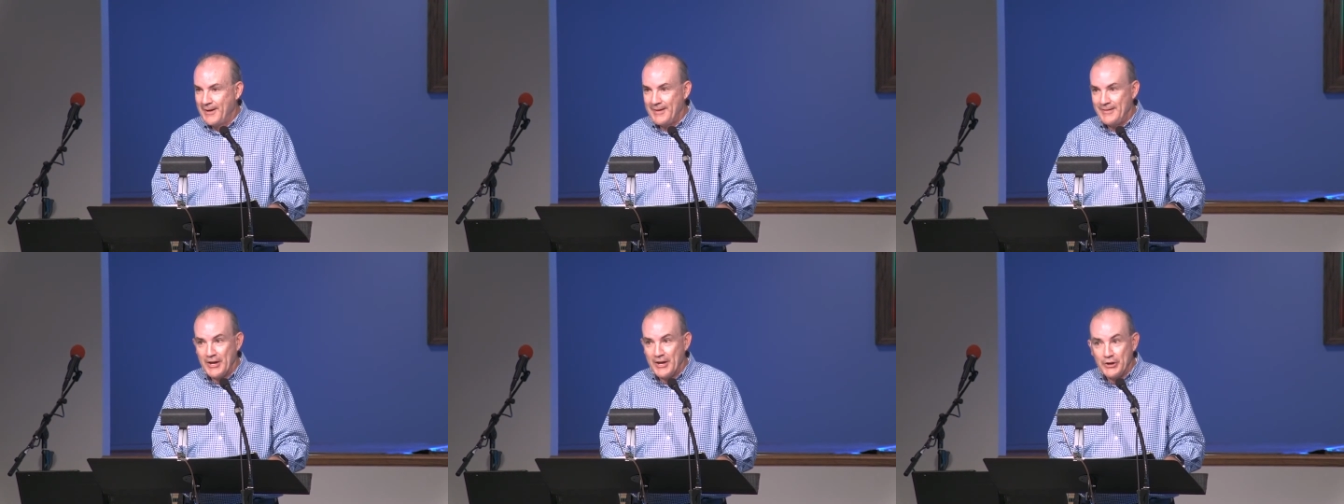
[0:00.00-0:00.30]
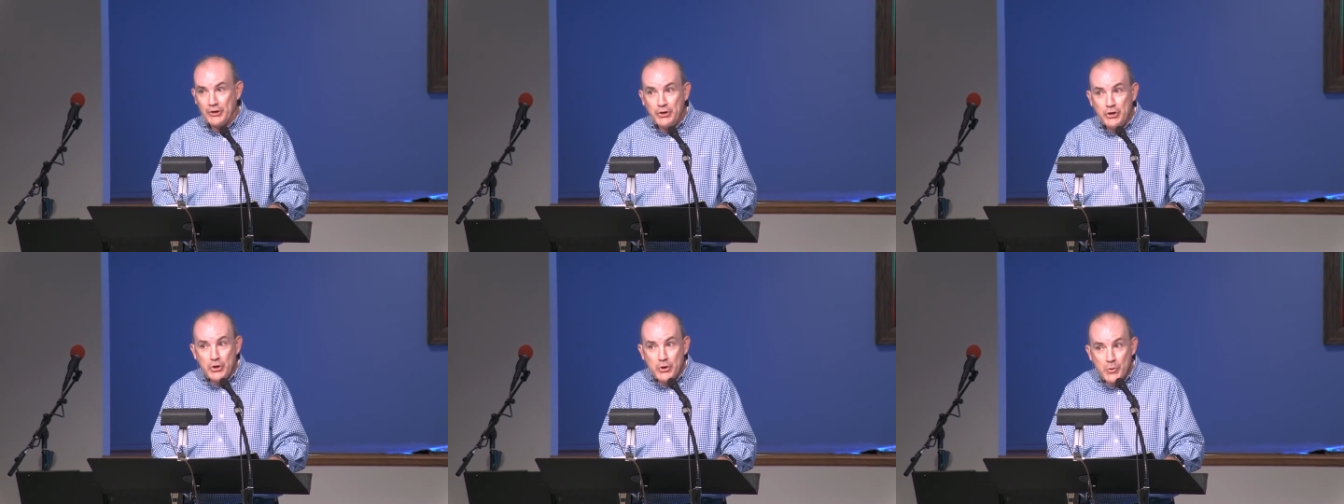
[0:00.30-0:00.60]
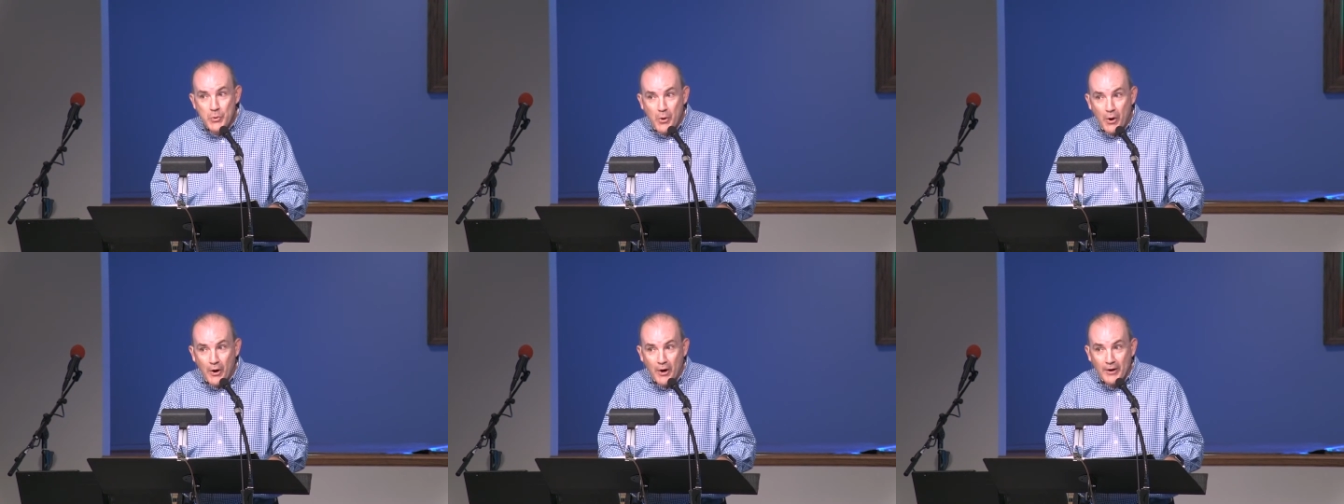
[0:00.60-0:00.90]
and that
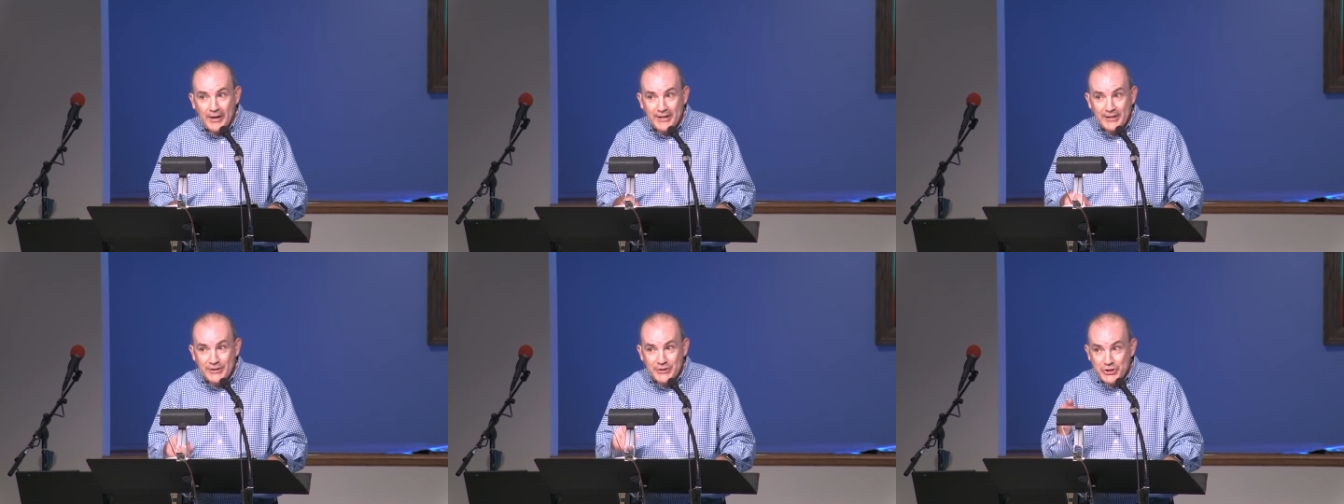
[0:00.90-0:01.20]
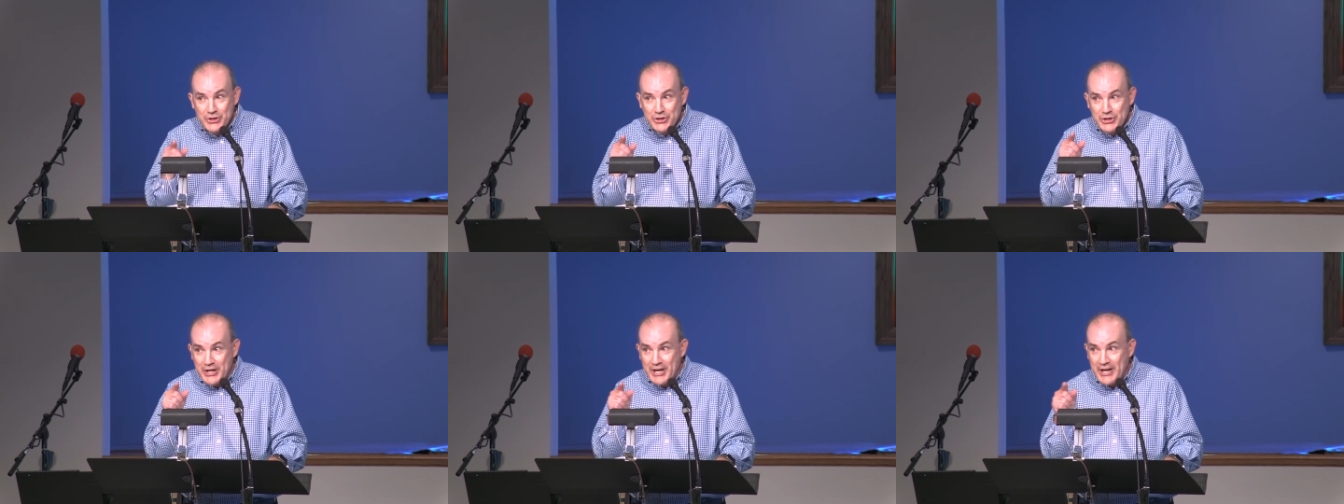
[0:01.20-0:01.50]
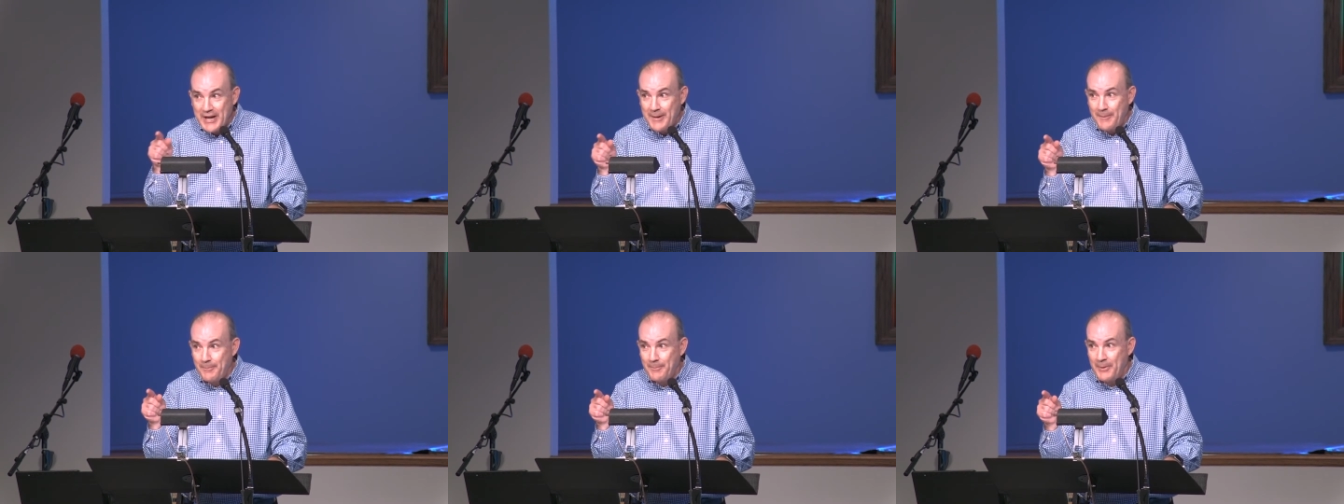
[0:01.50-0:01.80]
you are his
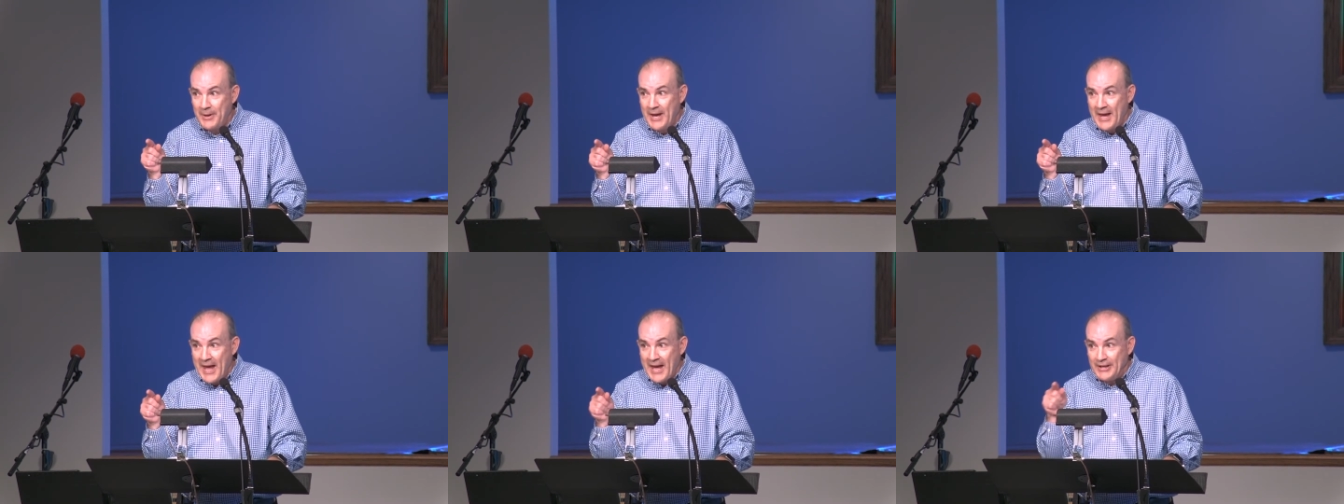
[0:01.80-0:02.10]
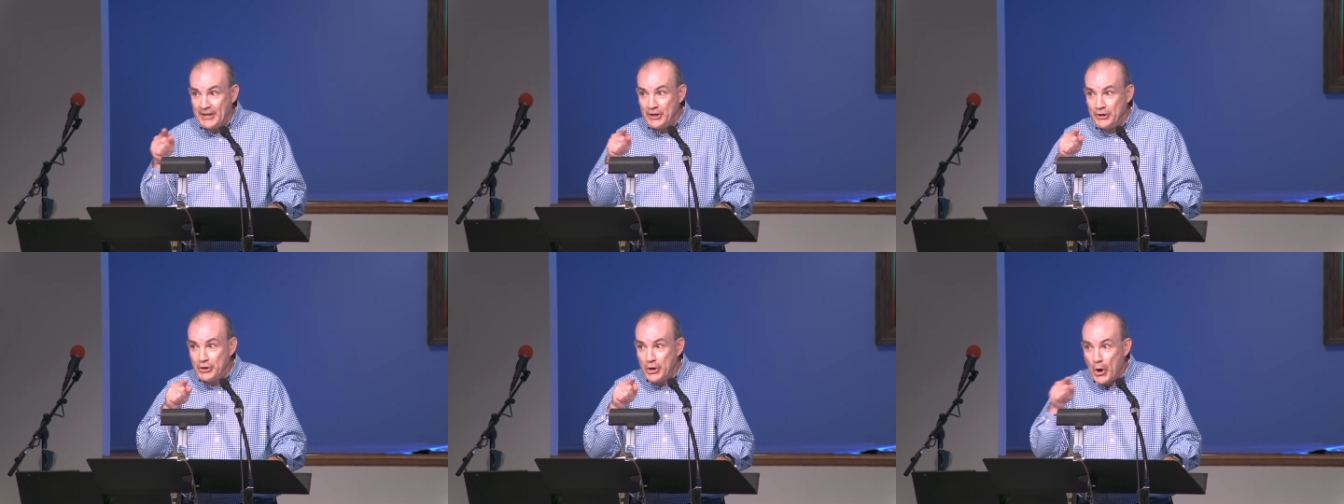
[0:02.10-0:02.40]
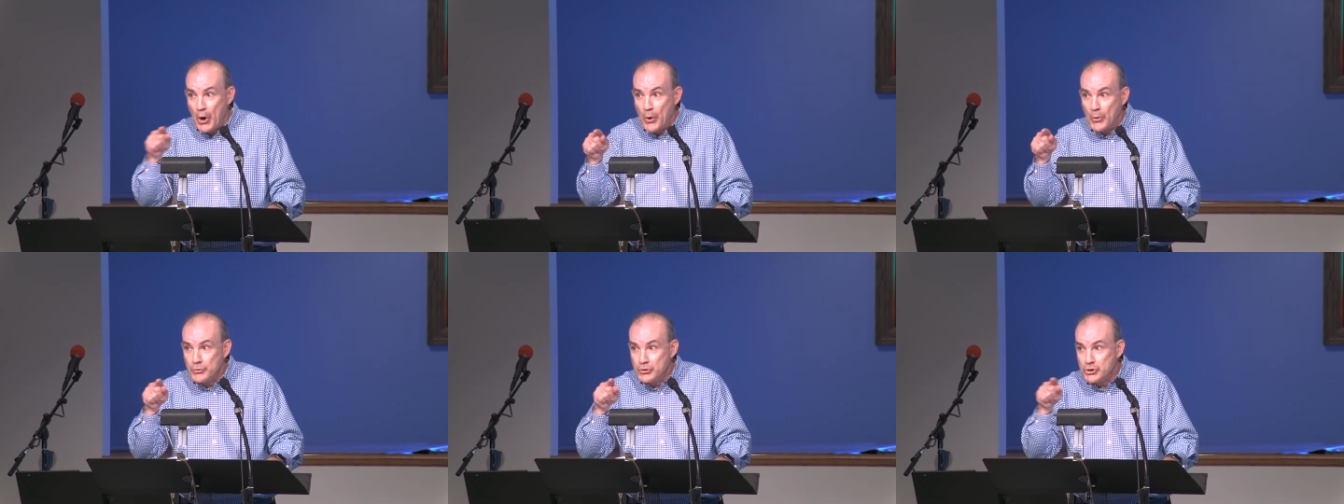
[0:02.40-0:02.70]
sheep and he
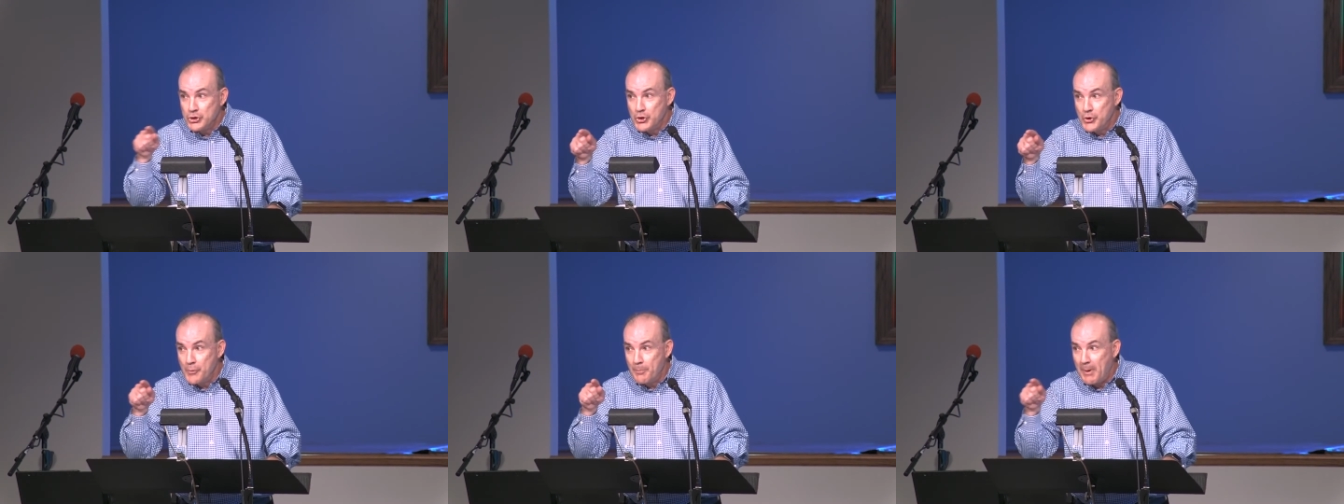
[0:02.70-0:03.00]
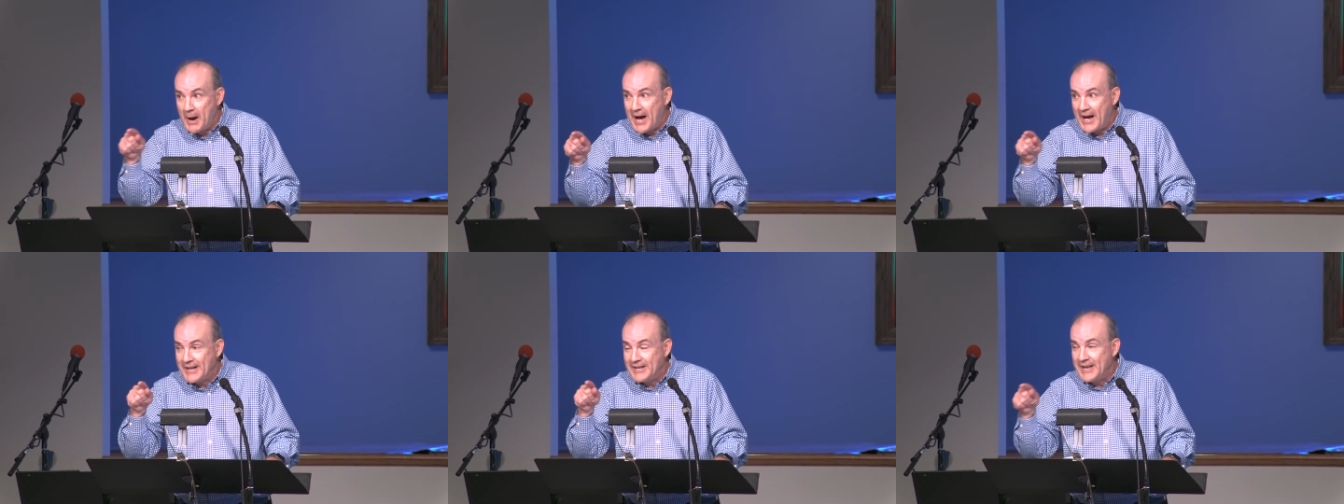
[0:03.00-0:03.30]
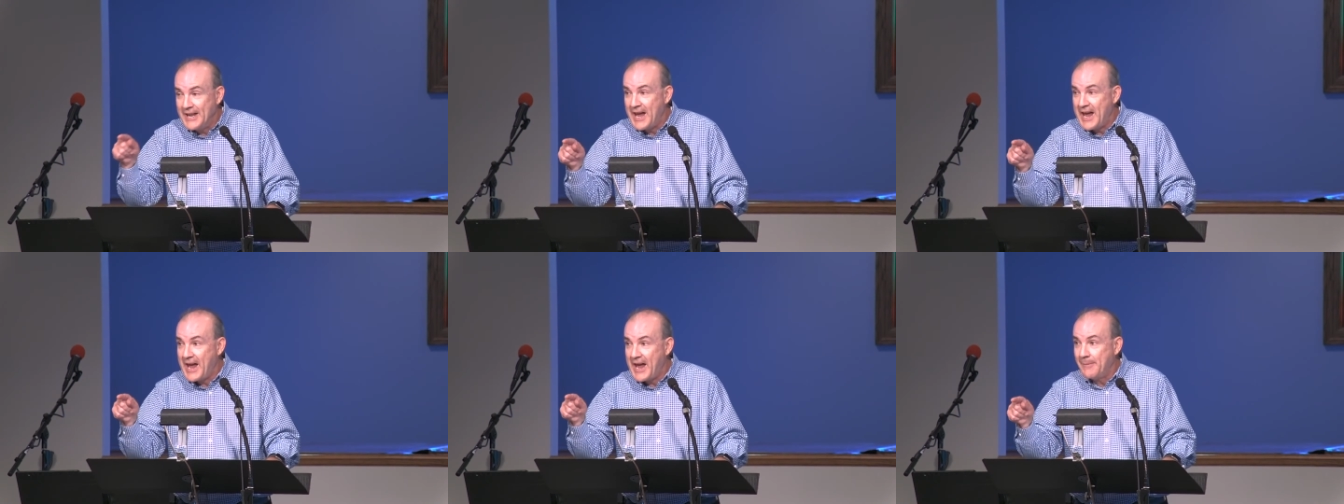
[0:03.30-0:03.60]
knows you by
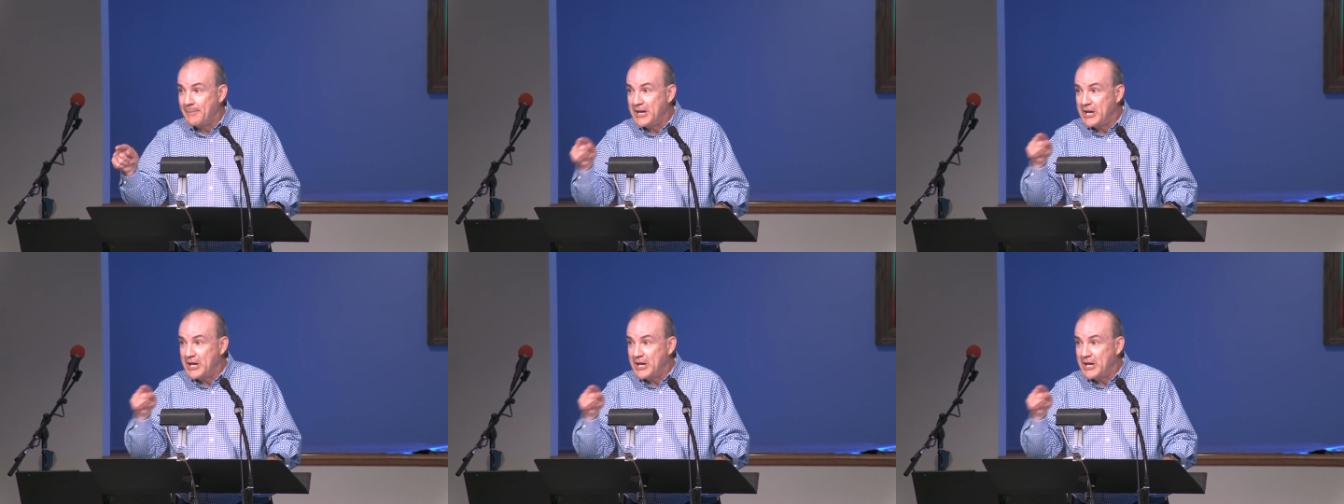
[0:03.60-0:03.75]
name.